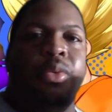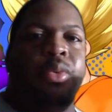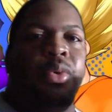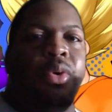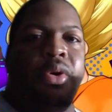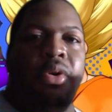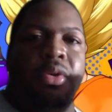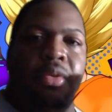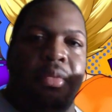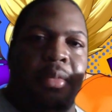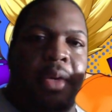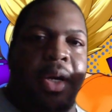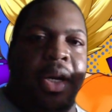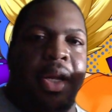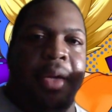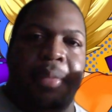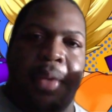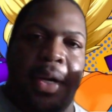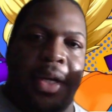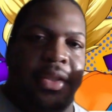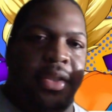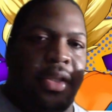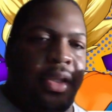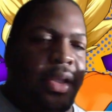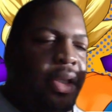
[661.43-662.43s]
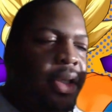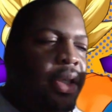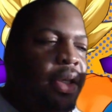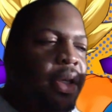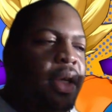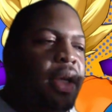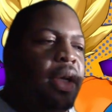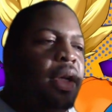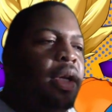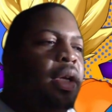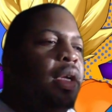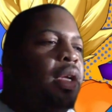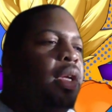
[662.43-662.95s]
world money basically.
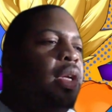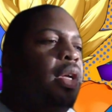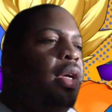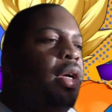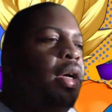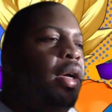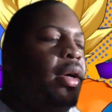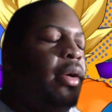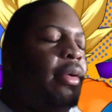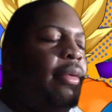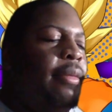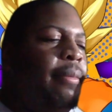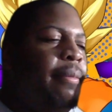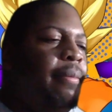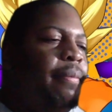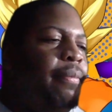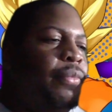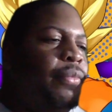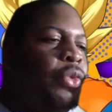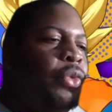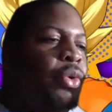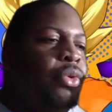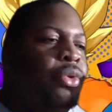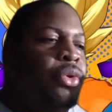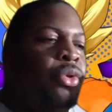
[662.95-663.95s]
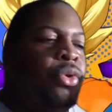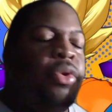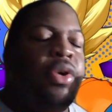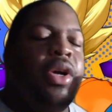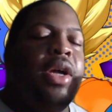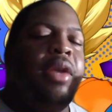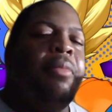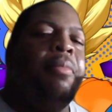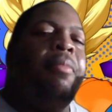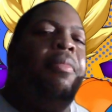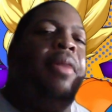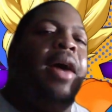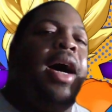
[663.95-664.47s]
Um, you, you
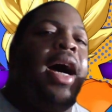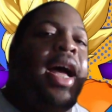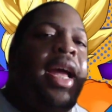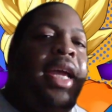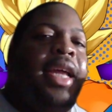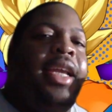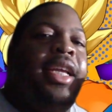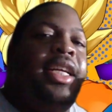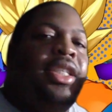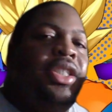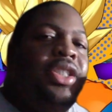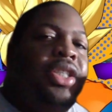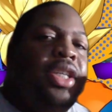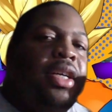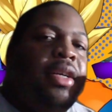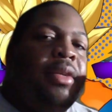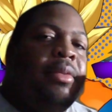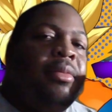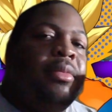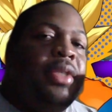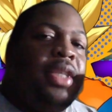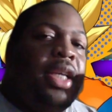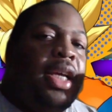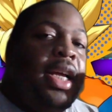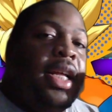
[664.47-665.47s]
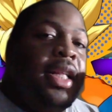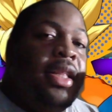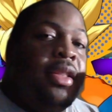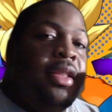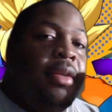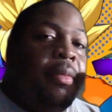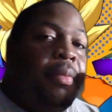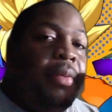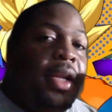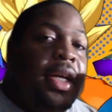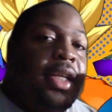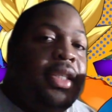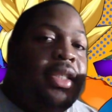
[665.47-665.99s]
couldn't buy any gems in the
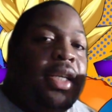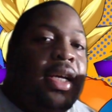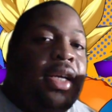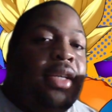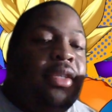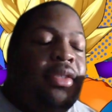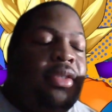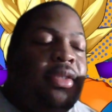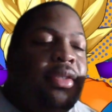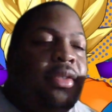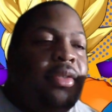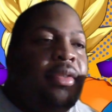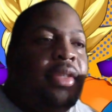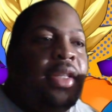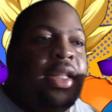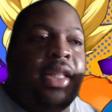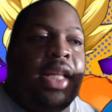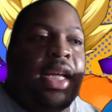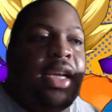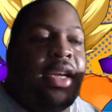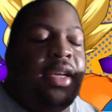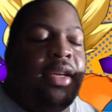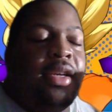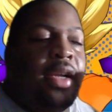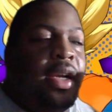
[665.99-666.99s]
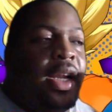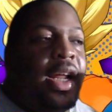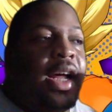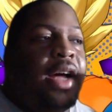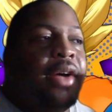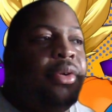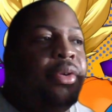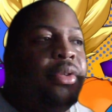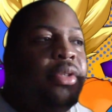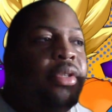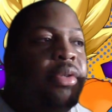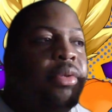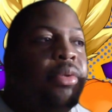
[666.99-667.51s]
playtest. They didn't allow
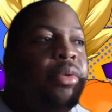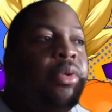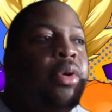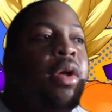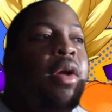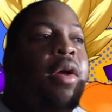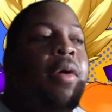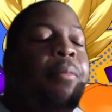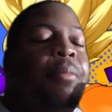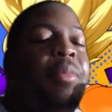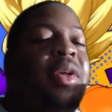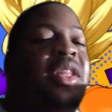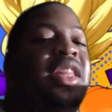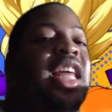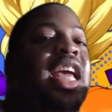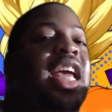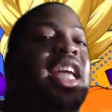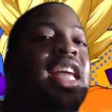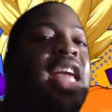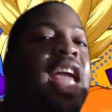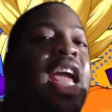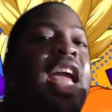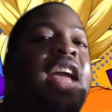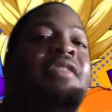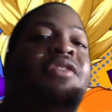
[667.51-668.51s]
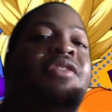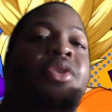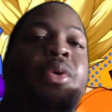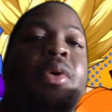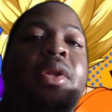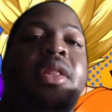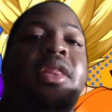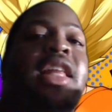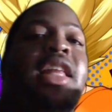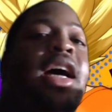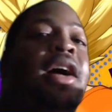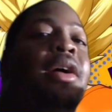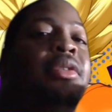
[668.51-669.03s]
you to, but they gave you a
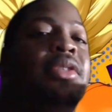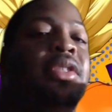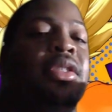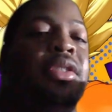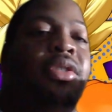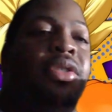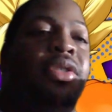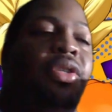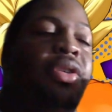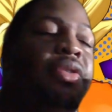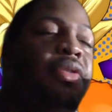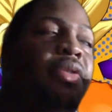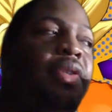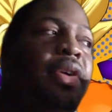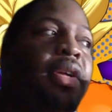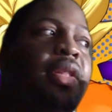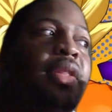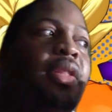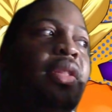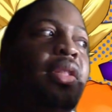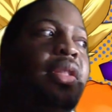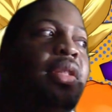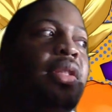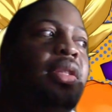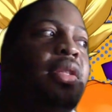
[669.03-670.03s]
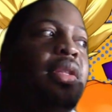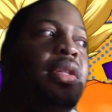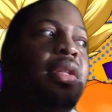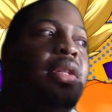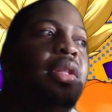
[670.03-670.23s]
thousand during